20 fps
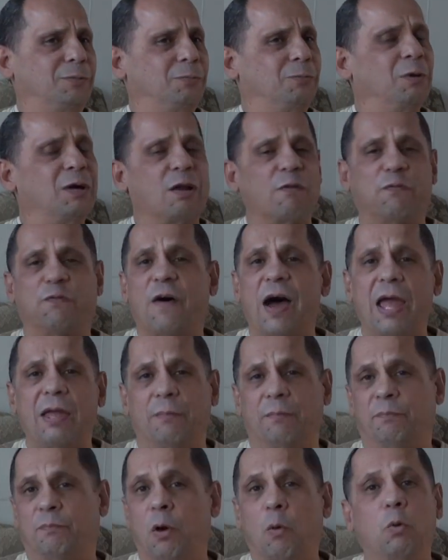with a
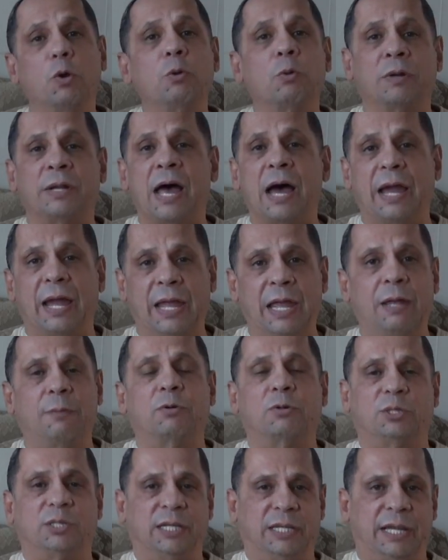fight, but we were not
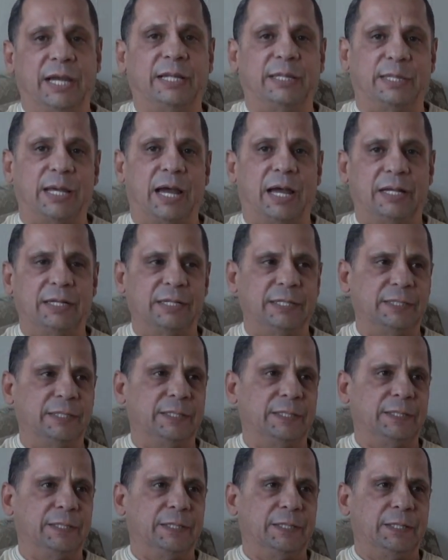able to get that.
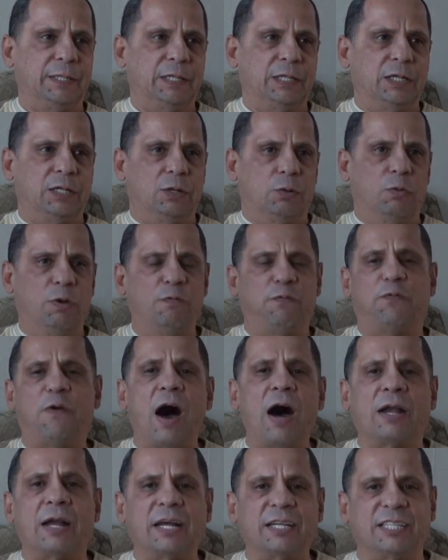We
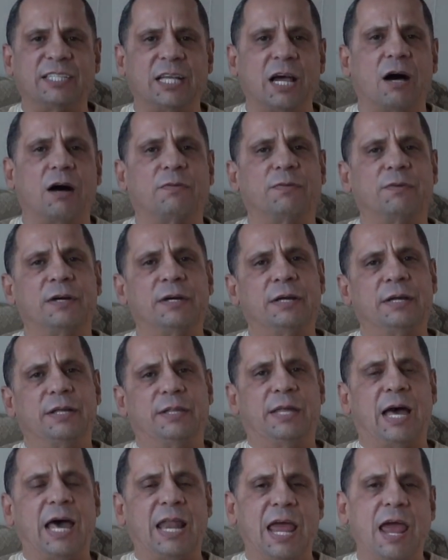found ourselves
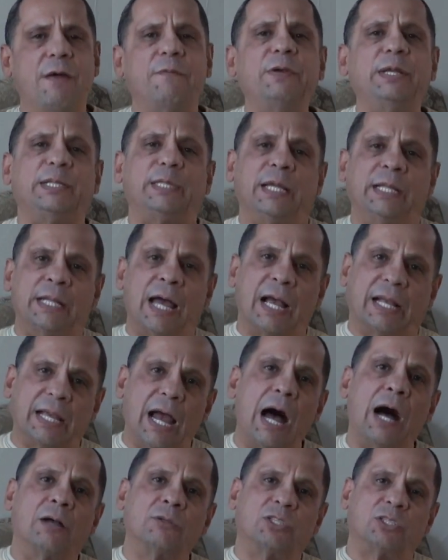that everything that
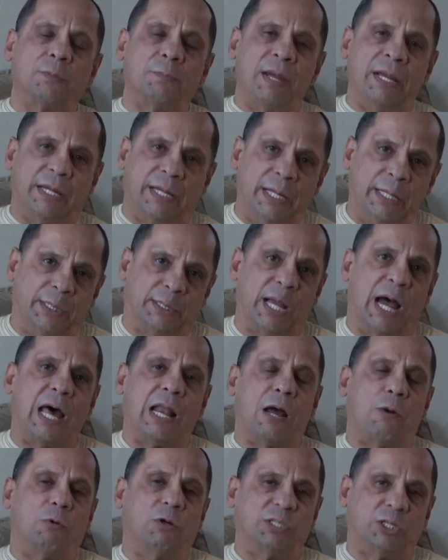Councilman
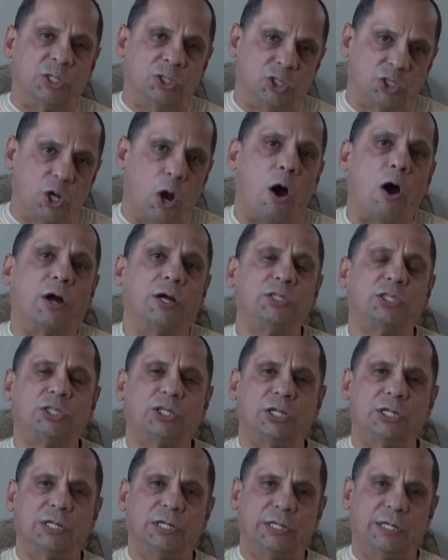Quintana was in
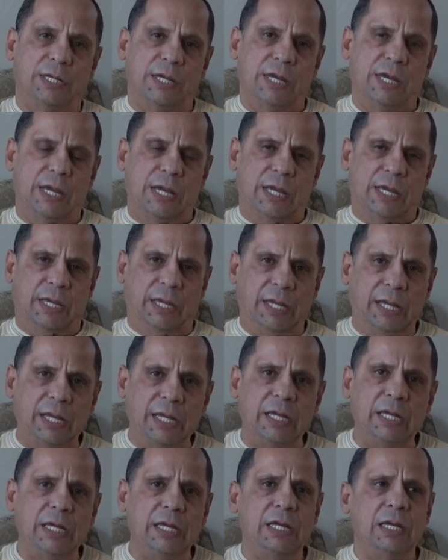charge,
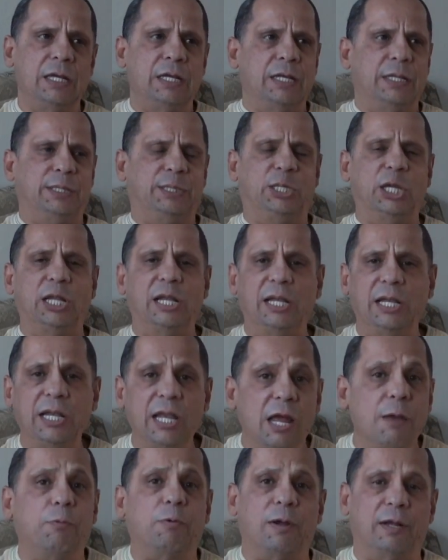he
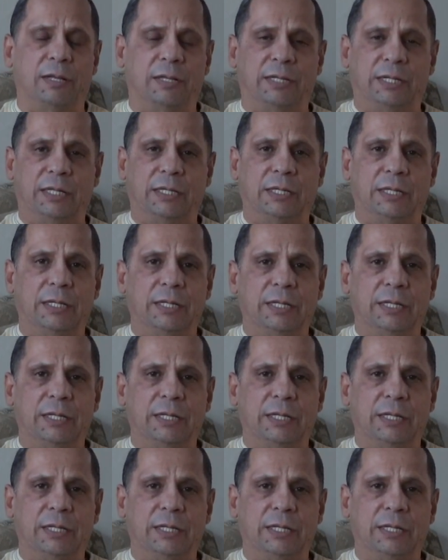deliberately